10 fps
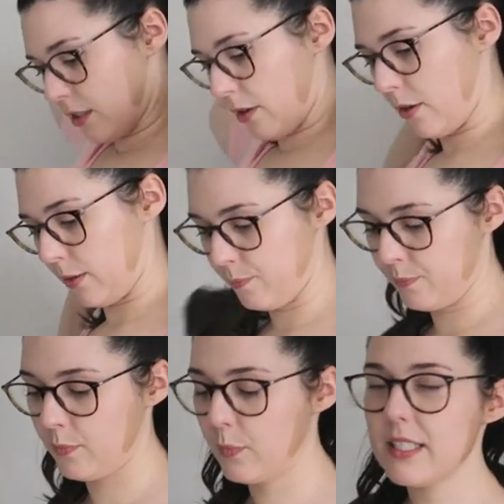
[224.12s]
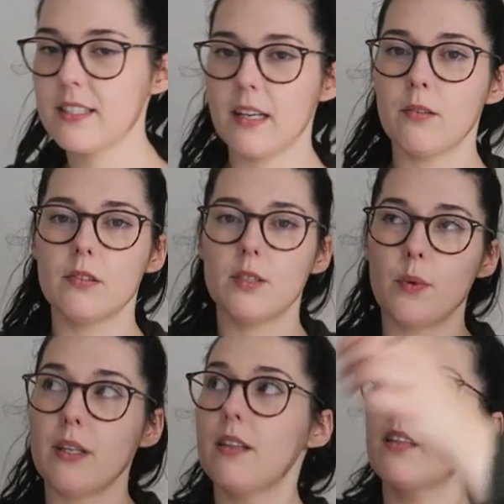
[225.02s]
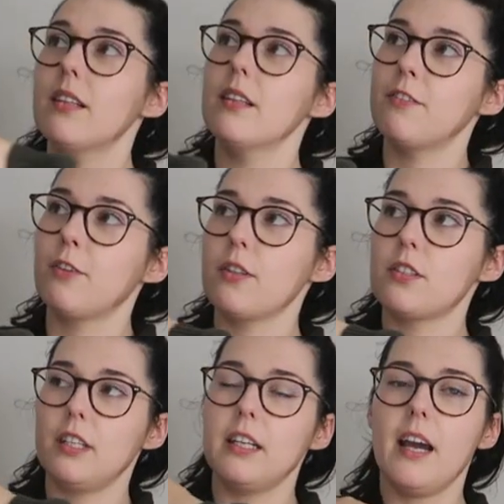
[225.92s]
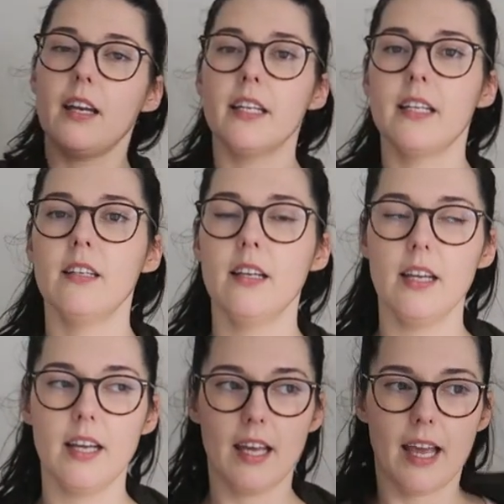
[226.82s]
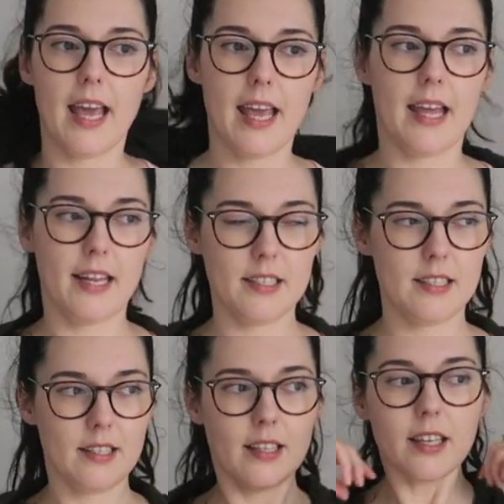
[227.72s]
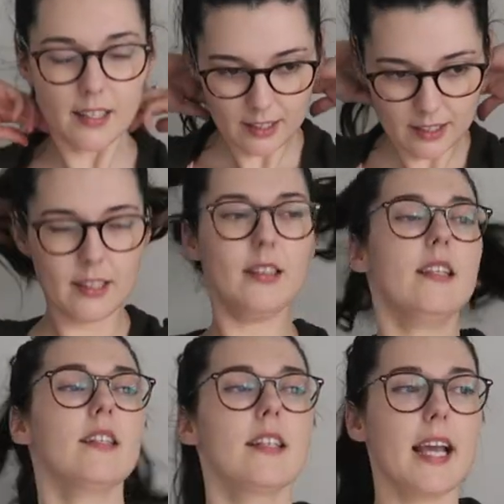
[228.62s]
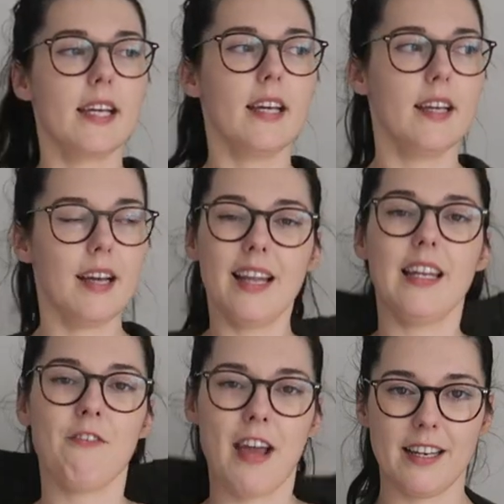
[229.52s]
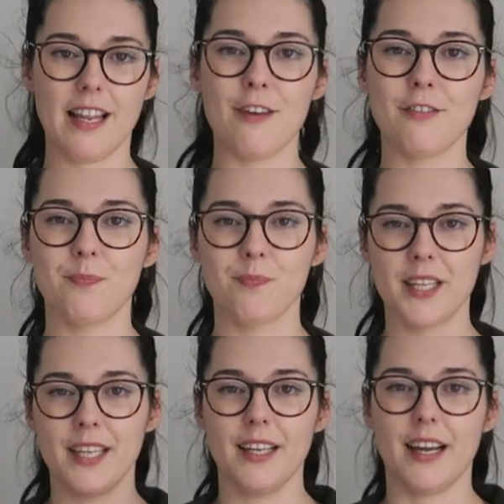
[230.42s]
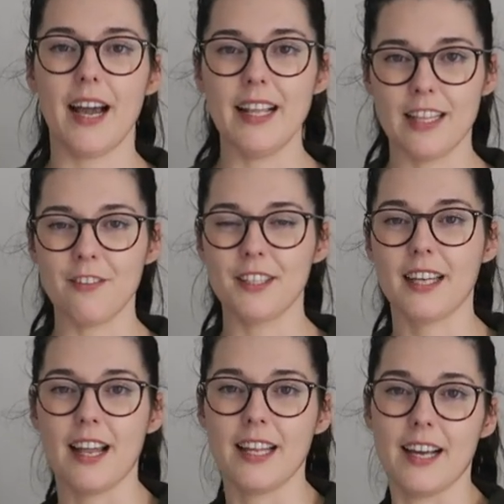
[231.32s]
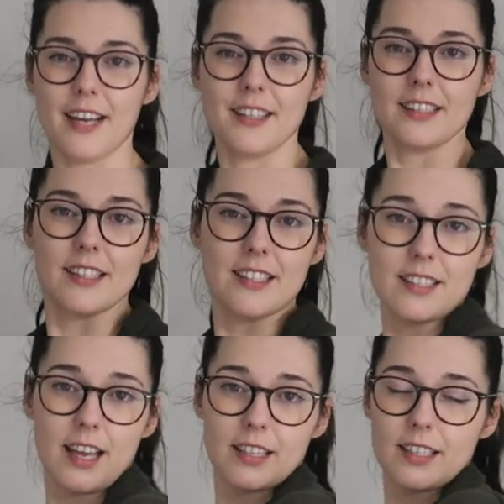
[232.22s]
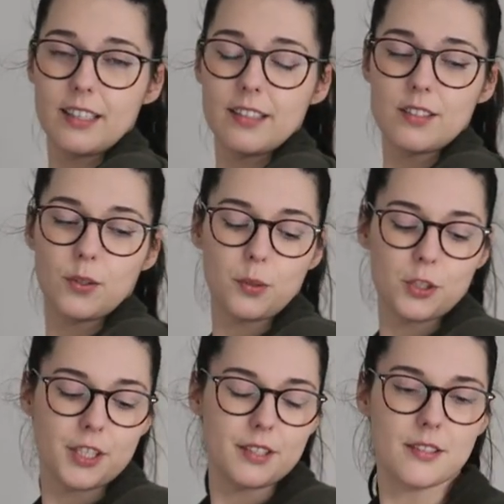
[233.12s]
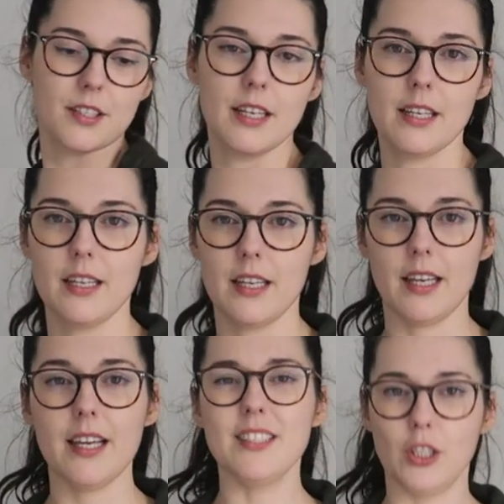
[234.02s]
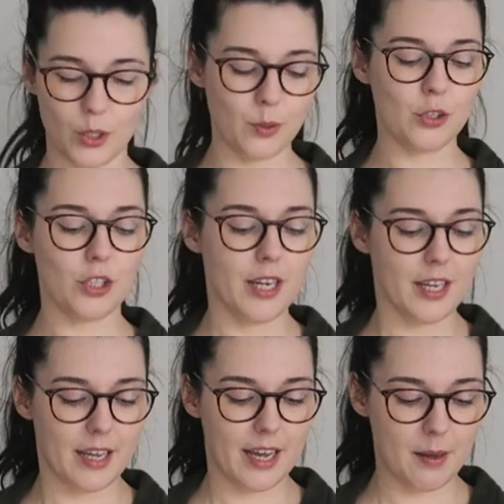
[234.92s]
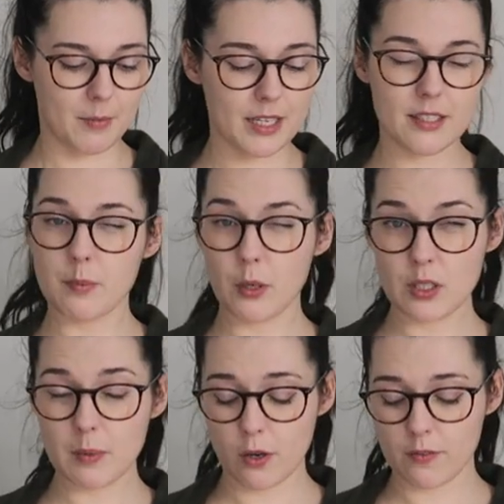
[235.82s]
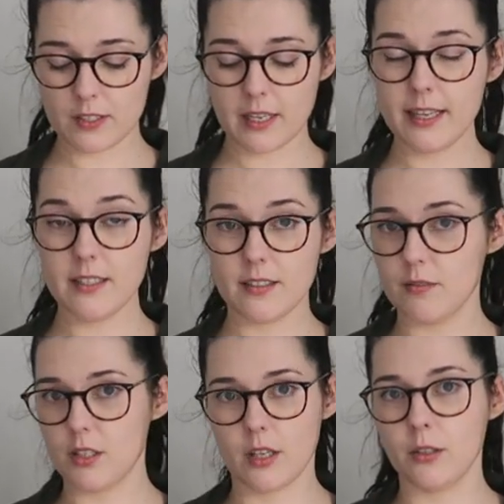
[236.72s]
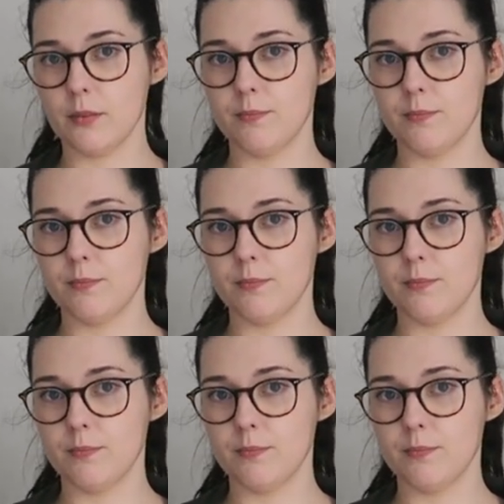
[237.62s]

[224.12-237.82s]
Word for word: so we settled with the forest green cardigan, and this is like a love hate love. I love the color. I think that this color is gorgeous. It's huge. Um, it is supposed to be oversized, so